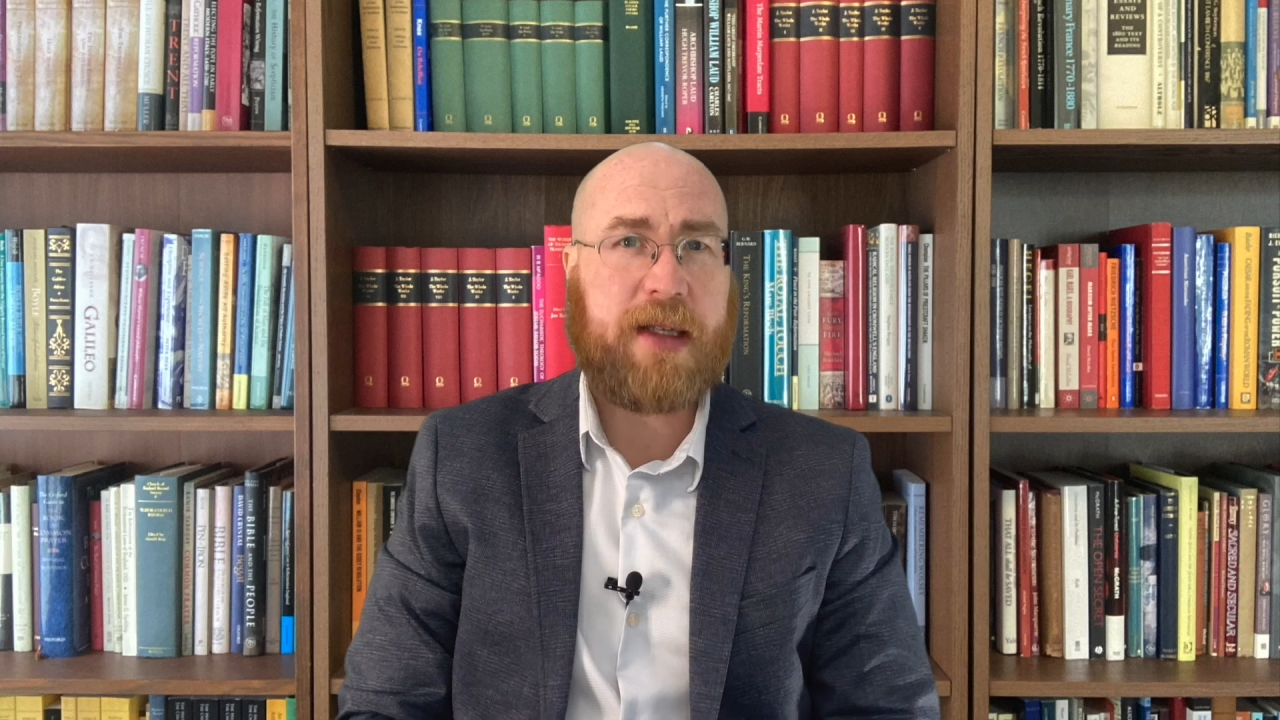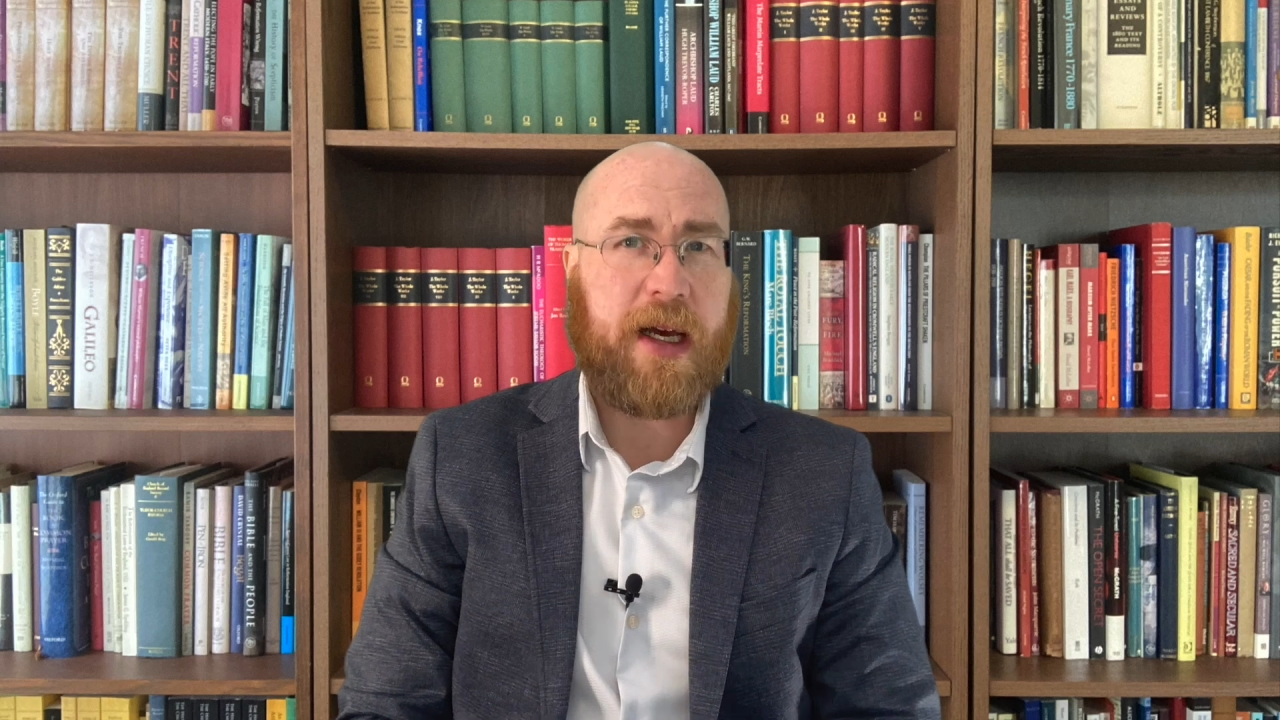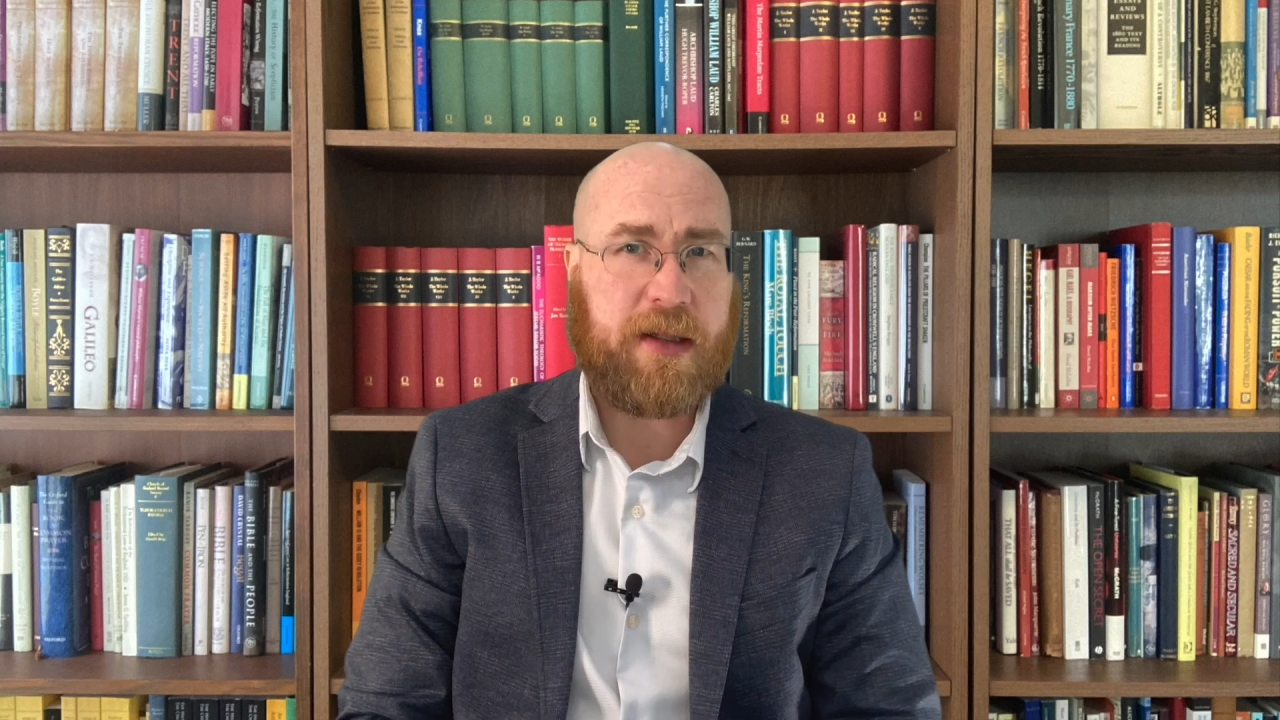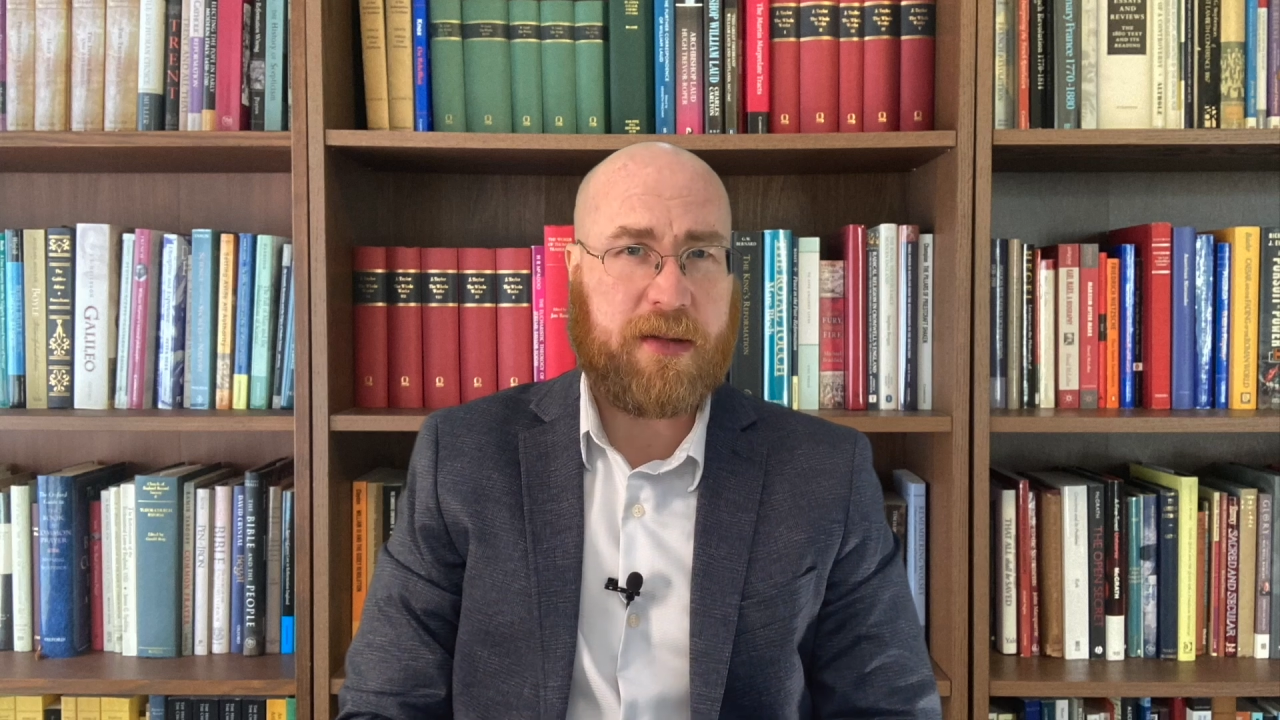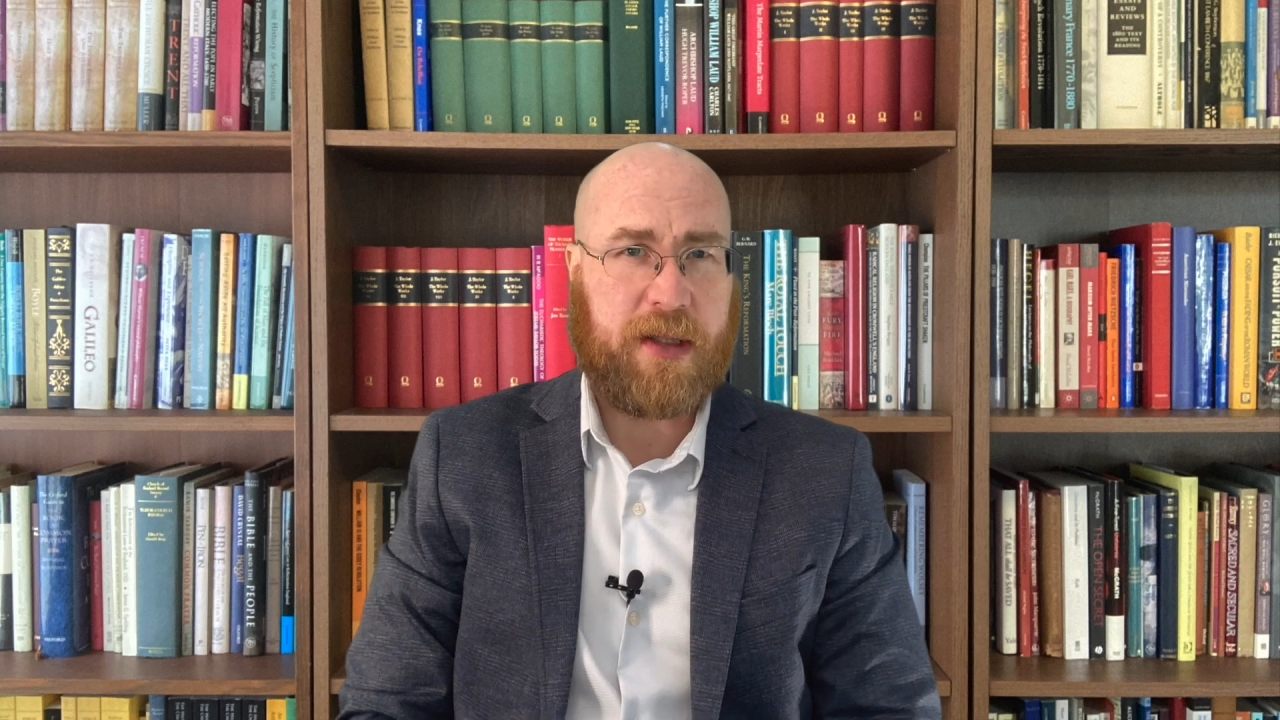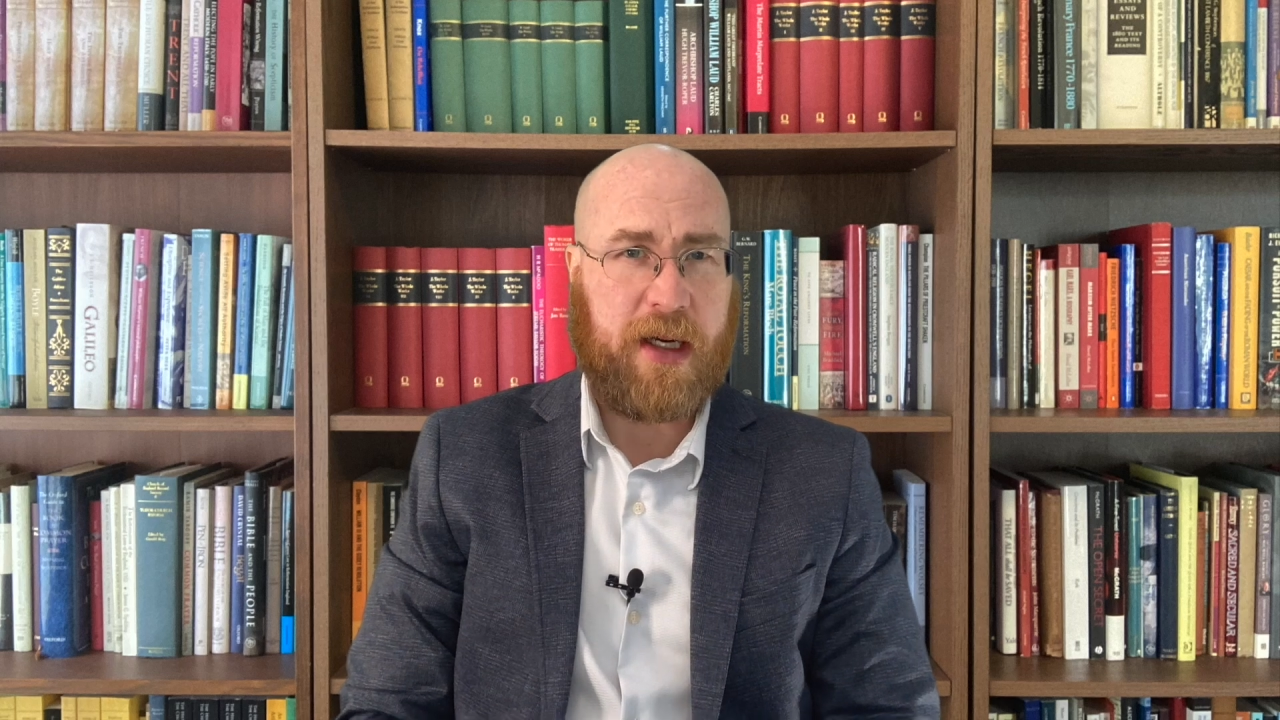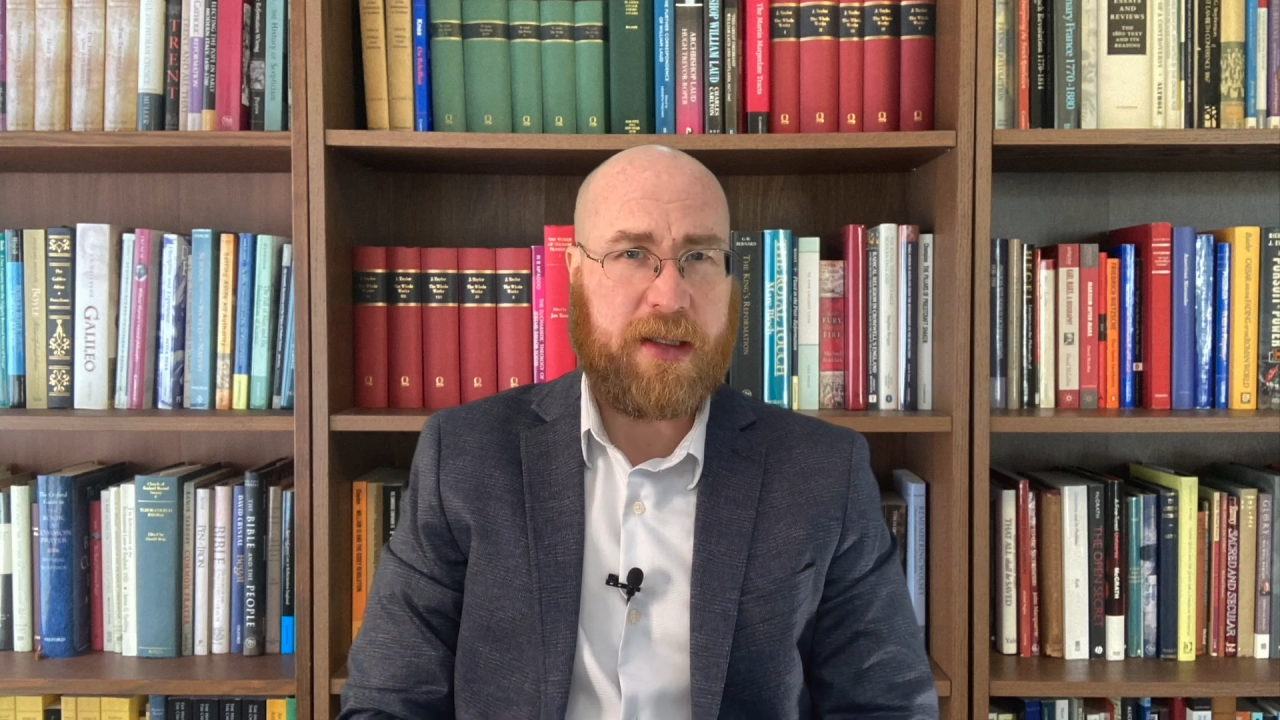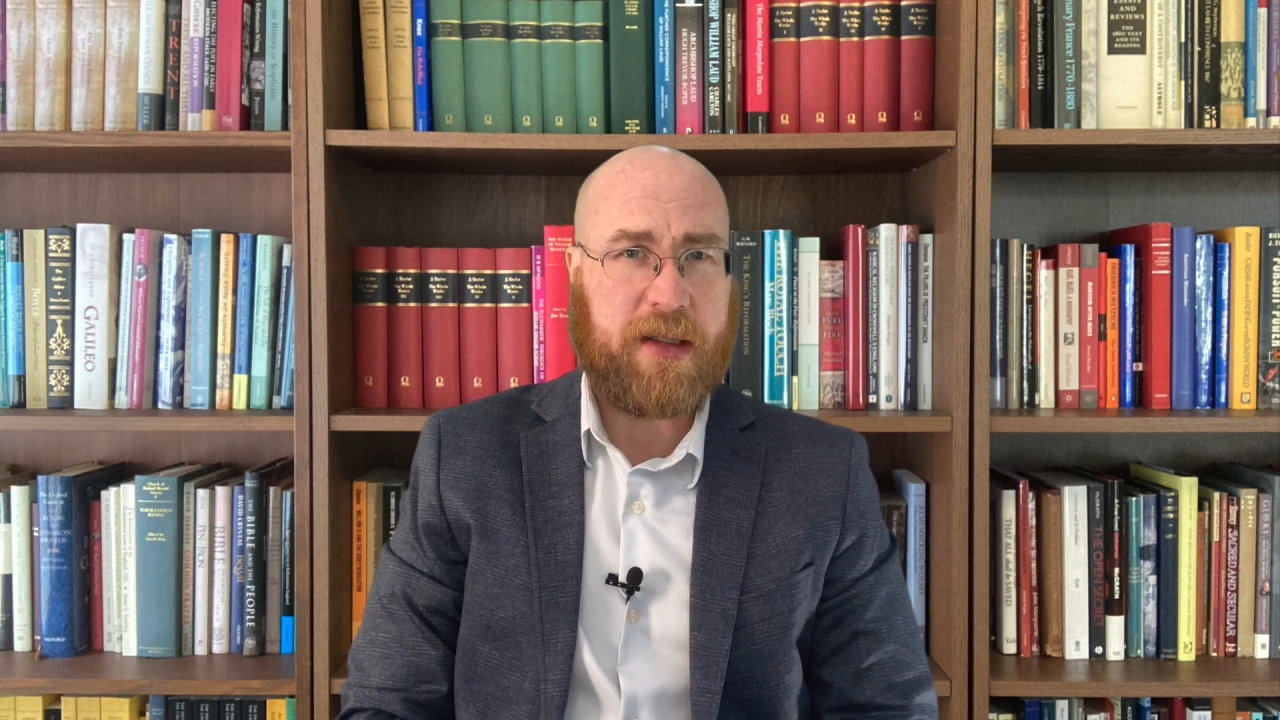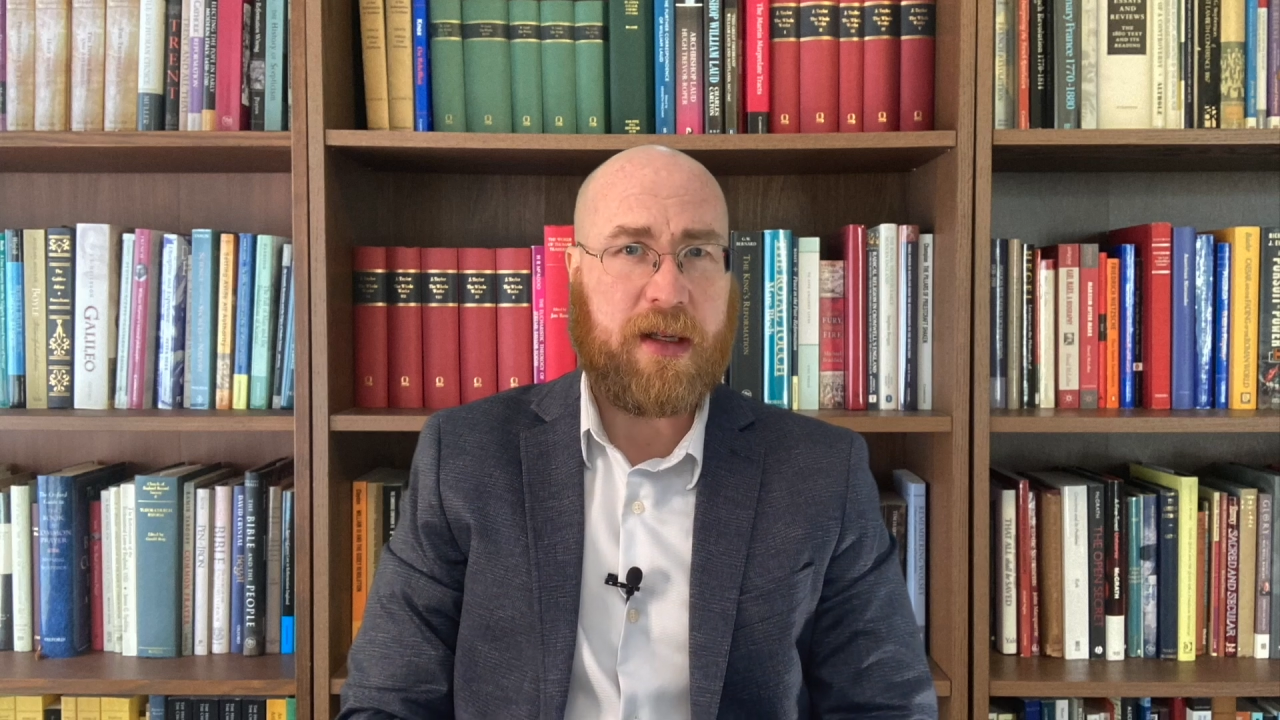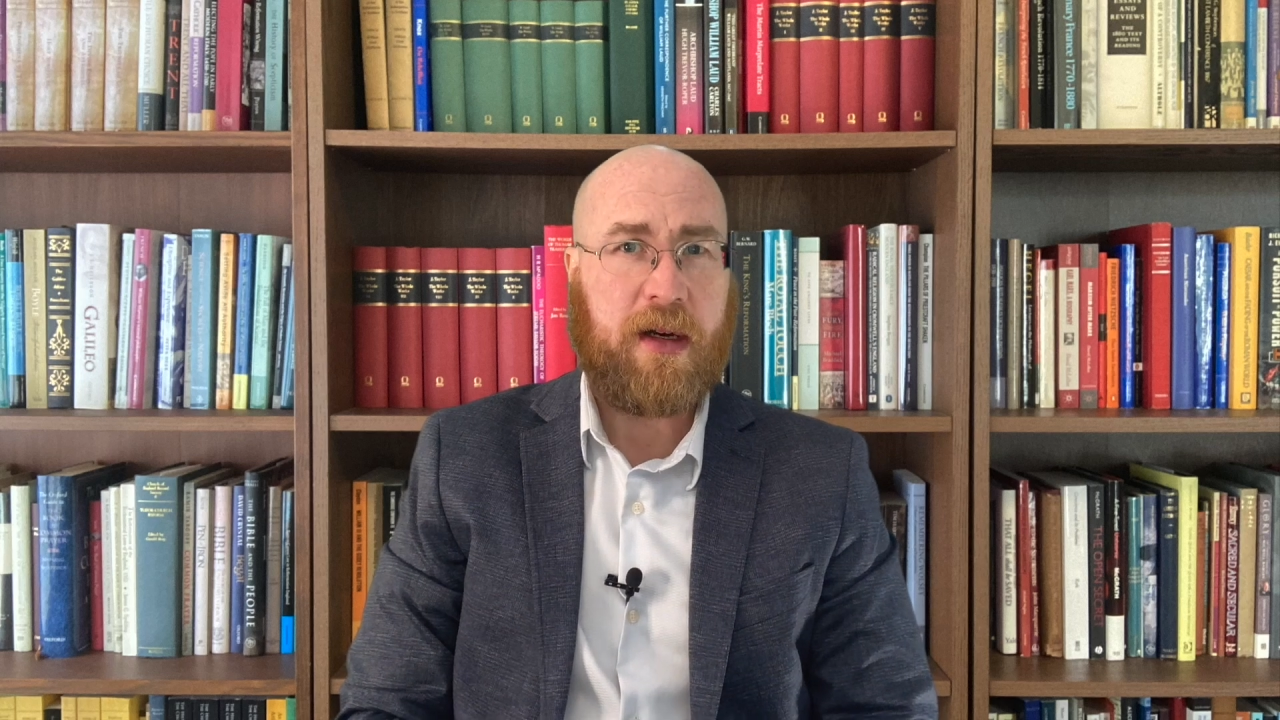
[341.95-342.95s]

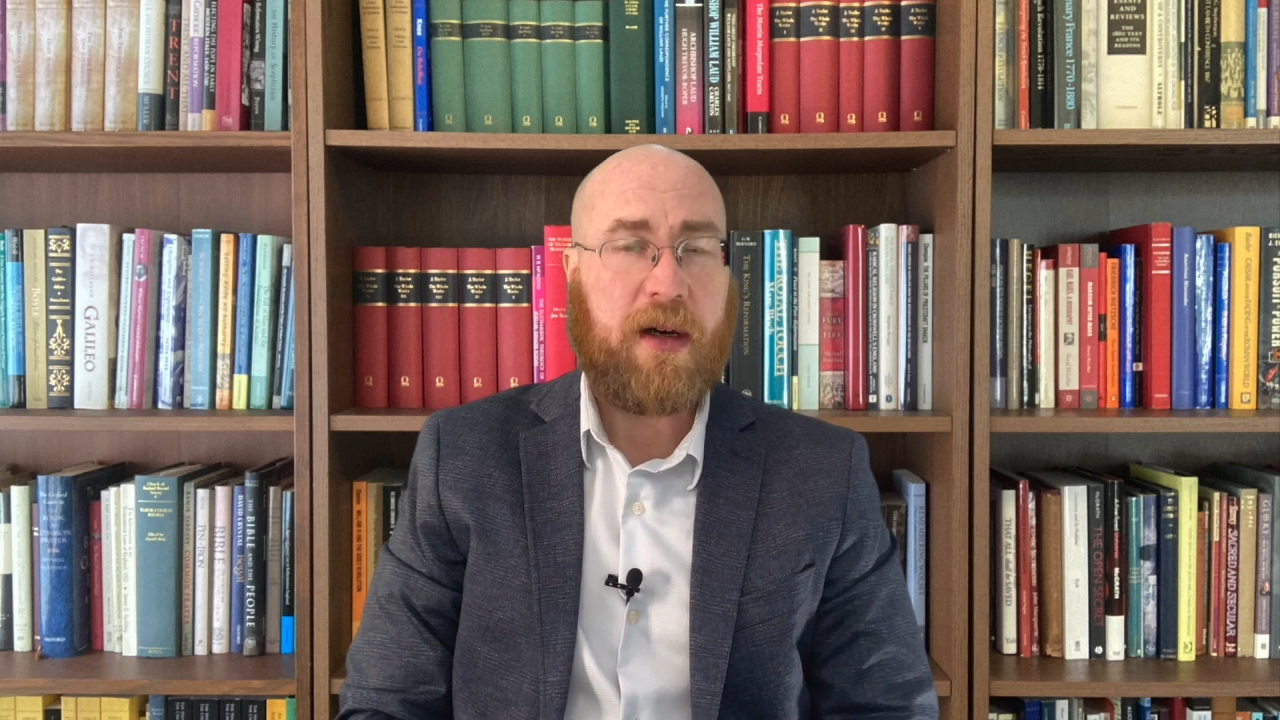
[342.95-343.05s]
exercises